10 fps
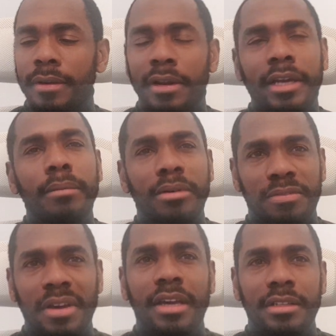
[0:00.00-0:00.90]
like a
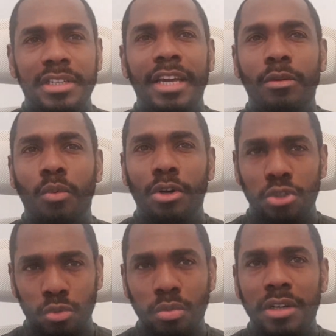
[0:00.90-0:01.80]
buffet, take what
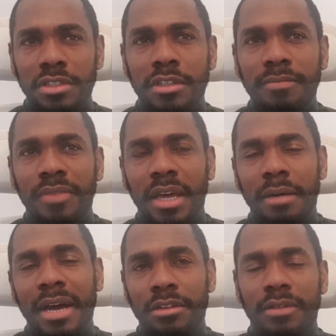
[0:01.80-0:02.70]
you want
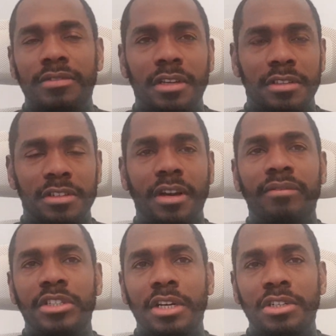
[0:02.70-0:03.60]
out of this
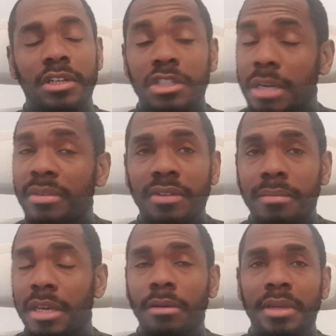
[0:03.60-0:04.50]
conversation, because some of it
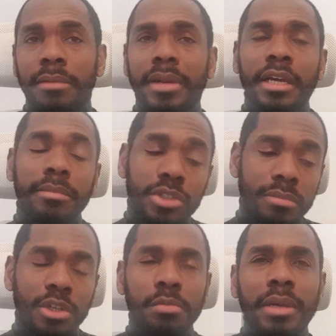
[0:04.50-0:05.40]
may not be applicable to
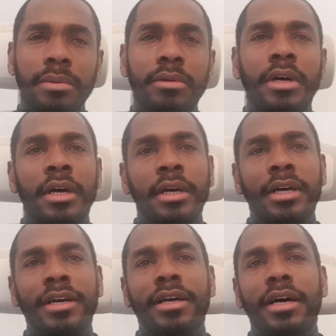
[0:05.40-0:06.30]
most people,
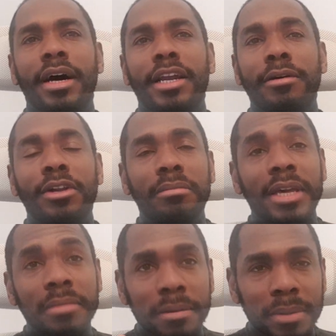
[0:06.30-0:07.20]
and it only may
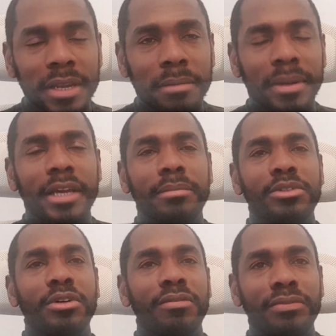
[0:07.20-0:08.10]
be applicable
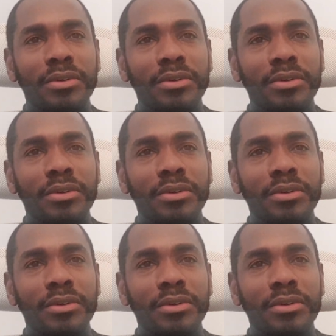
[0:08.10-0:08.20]
to